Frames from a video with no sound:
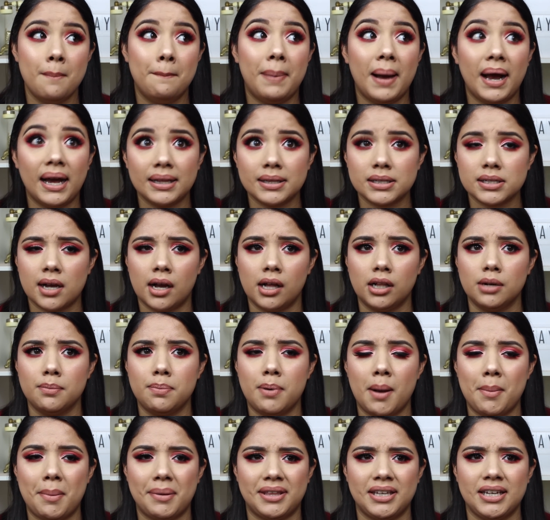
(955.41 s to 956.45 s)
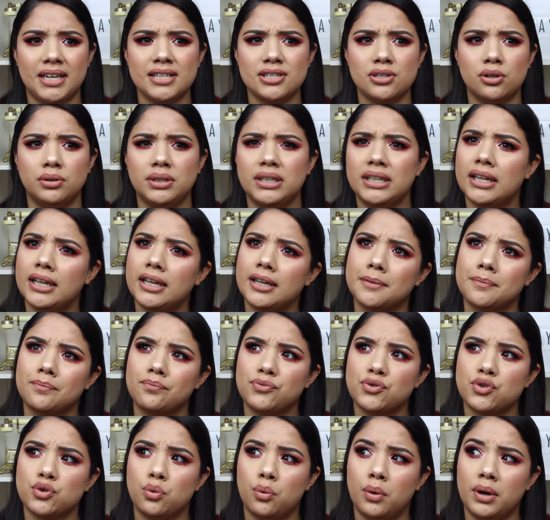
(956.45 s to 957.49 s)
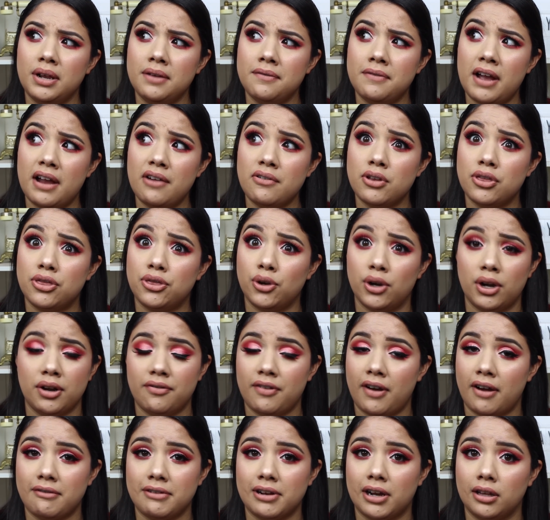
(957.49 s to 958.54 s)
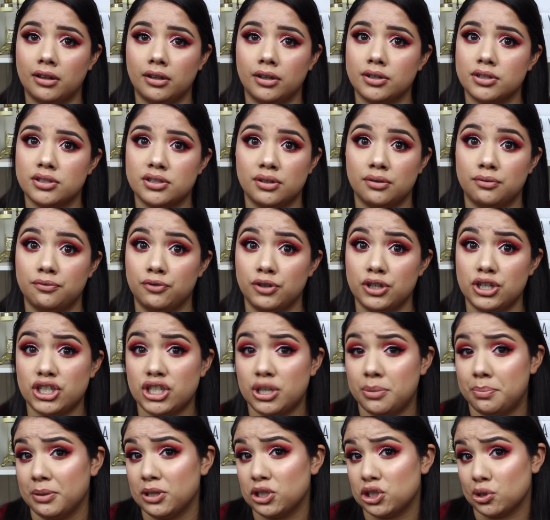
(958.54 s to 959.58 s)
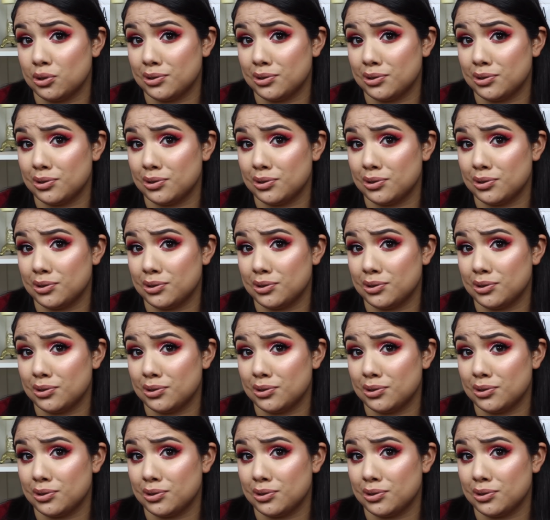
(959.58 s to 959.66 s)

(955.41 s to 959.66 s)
But ColourPop, I think it's only like $25 or $35 till free shipping,